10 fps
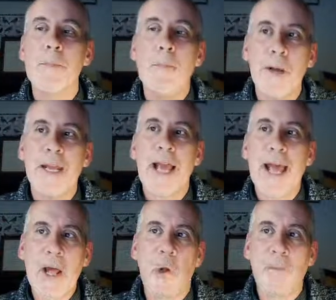but it
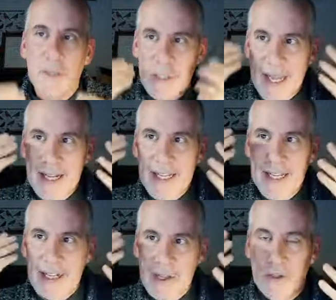helps get
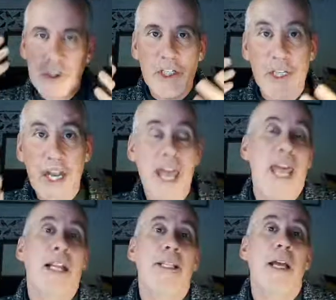it lodged in your
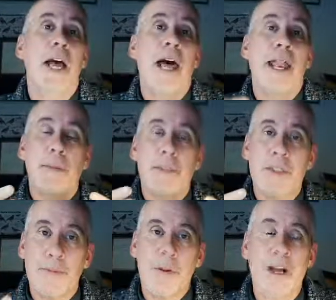head and helps to
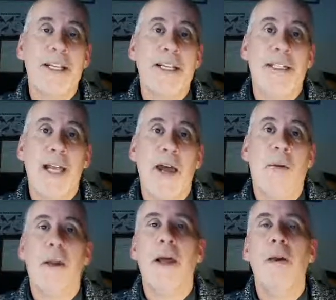break it
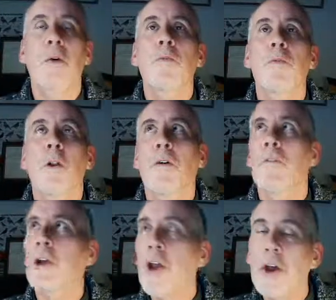down. Like an awful lot of
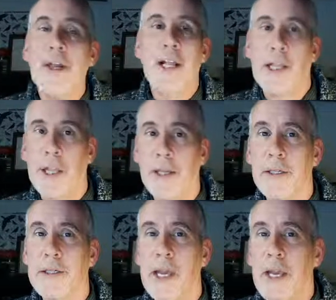learning
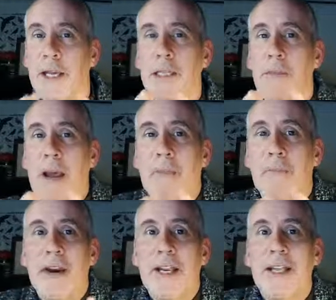things, it's about
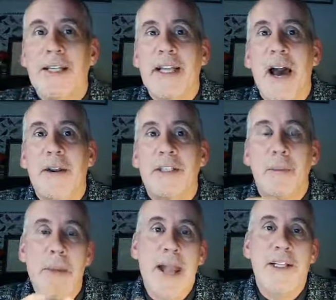breaking it down into
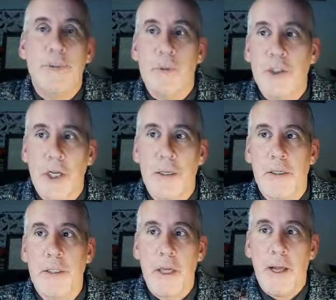manageable
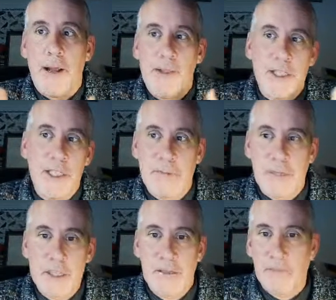chunks. And this is
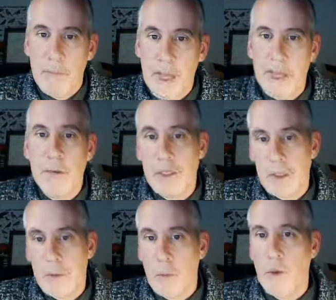this is for me. This
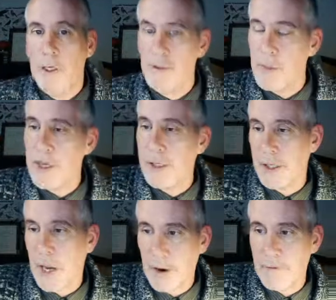is what works for me. This is
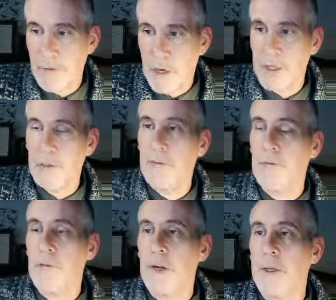how I find it
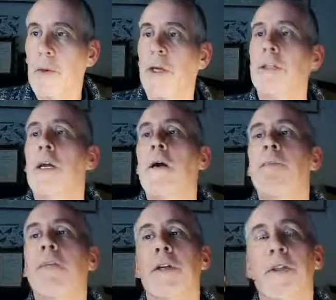find it works.
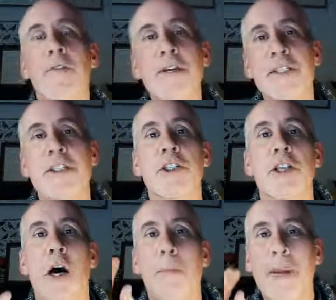So the three stages
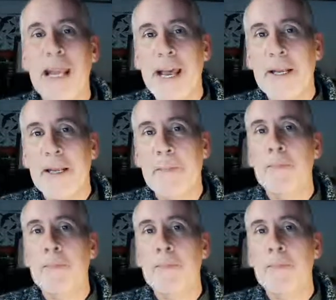are planning,